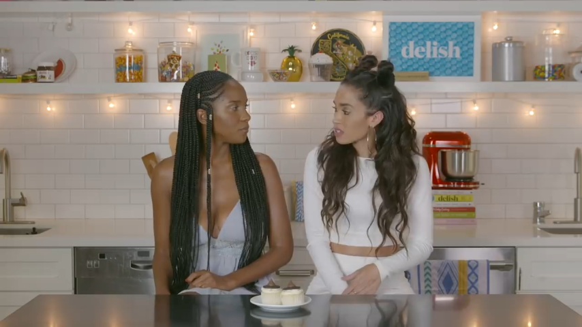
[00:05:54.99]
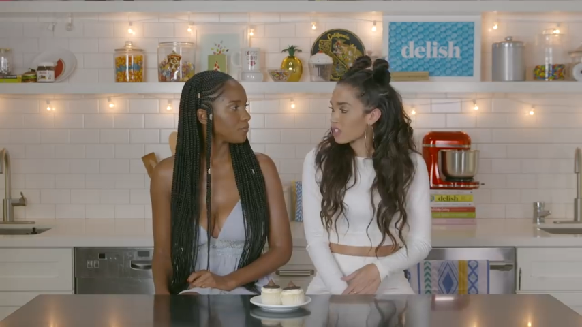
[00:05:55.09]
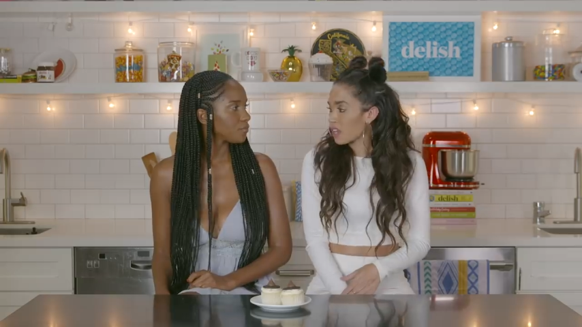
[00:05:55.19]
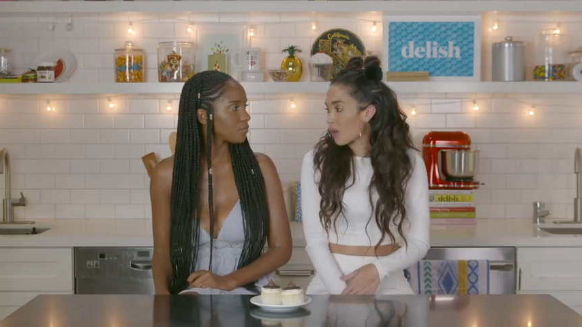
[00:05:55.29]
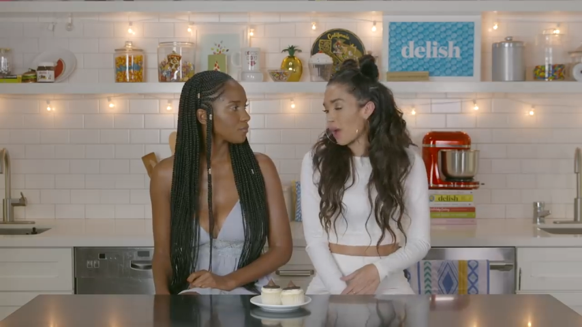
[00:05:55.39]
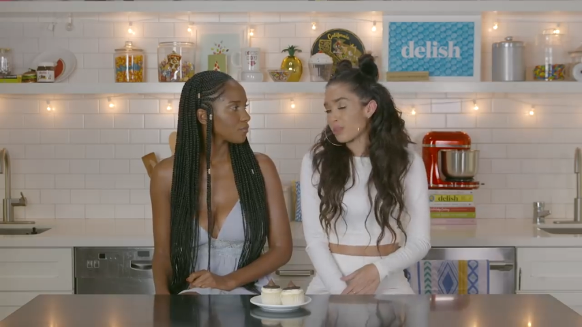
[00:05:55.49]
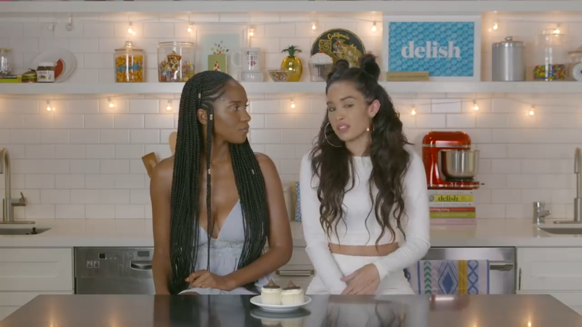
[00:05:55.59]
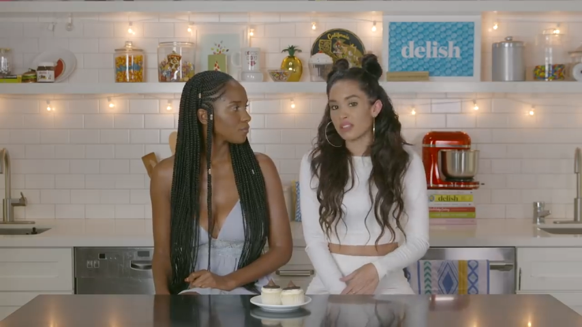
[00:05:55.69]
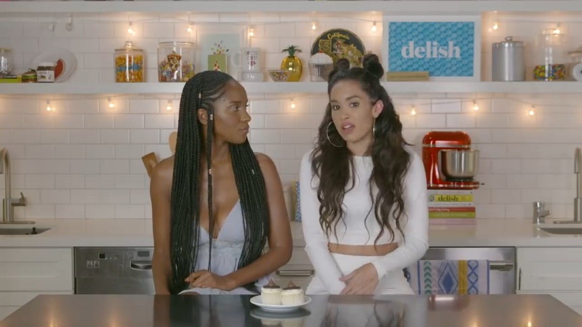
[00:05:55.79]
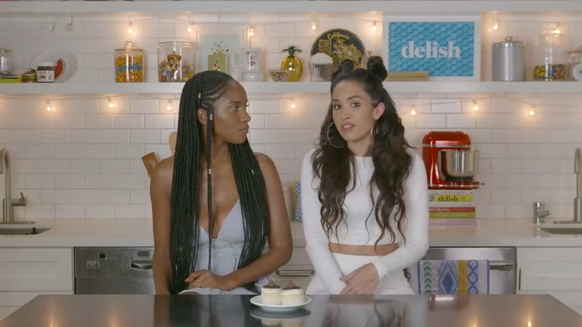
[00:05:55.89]
Speaker 1: Because you know I
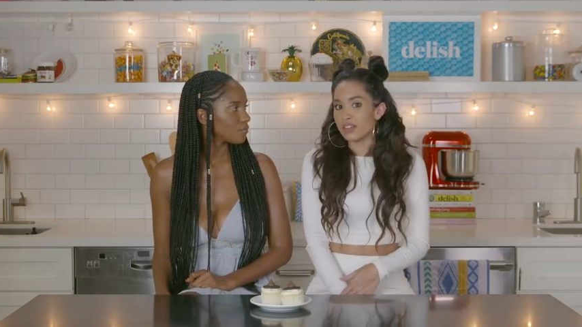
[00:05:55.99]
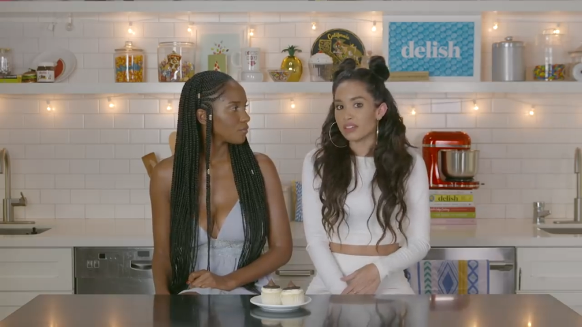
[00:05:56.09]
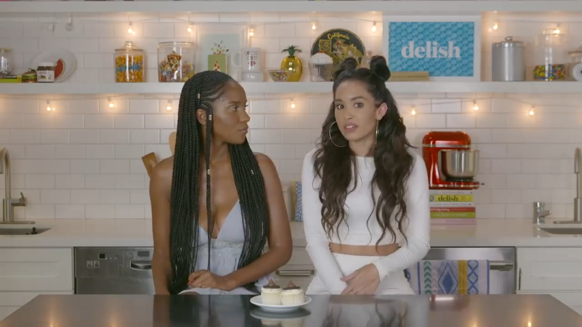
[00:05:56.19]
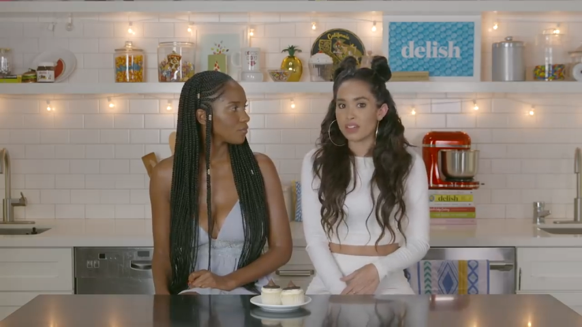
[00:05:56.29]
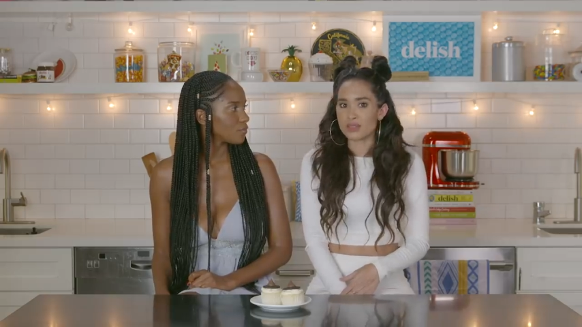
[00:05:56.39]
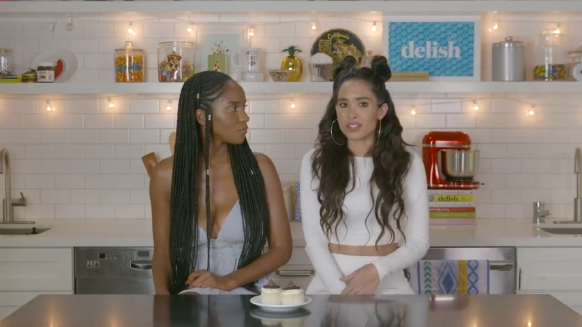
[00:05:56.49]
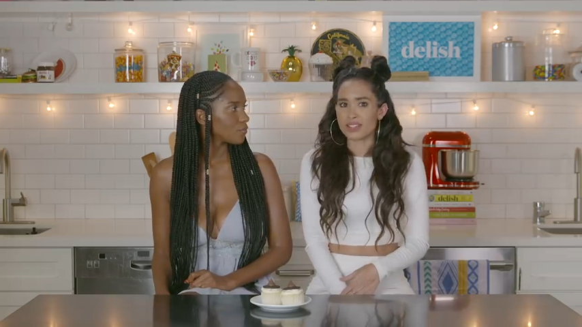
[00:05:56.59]
was 11 and I was